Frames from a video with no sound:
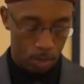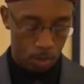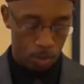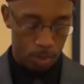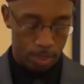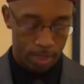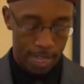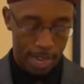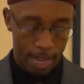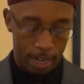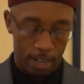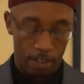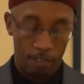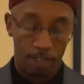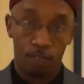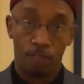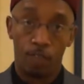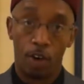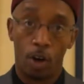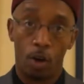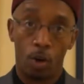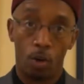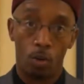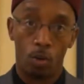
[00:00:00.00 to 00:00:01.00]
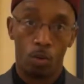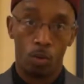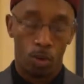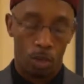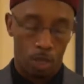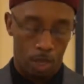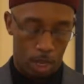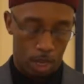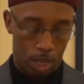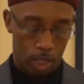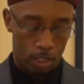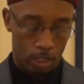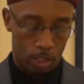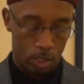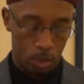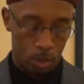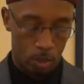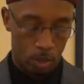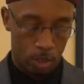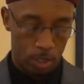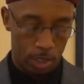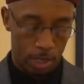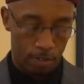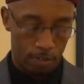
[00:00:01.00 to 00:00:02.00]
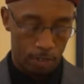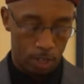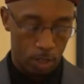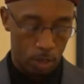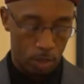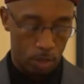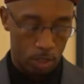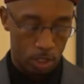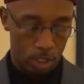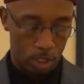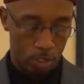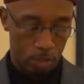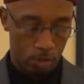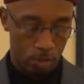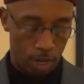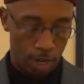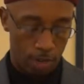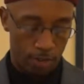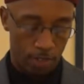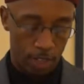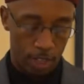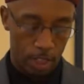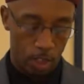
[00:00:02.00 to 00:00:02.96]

Without a foe, a soldier never knows his strength,